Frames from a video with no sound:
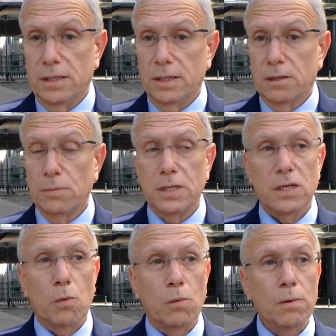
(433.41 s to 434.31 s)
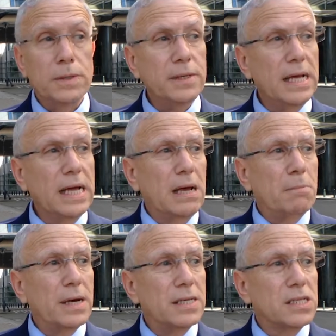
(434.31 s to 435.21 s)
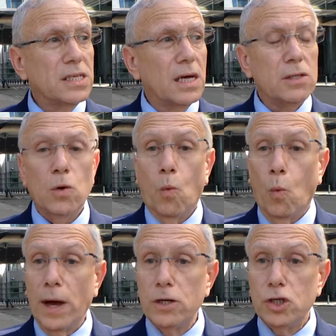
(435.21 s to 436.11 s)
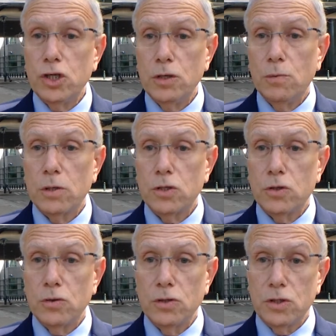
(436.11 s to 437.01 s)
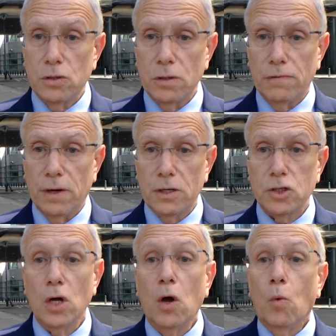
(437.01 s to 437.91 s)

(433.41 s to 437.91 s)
That means a woman may decide when she wants to insert the device,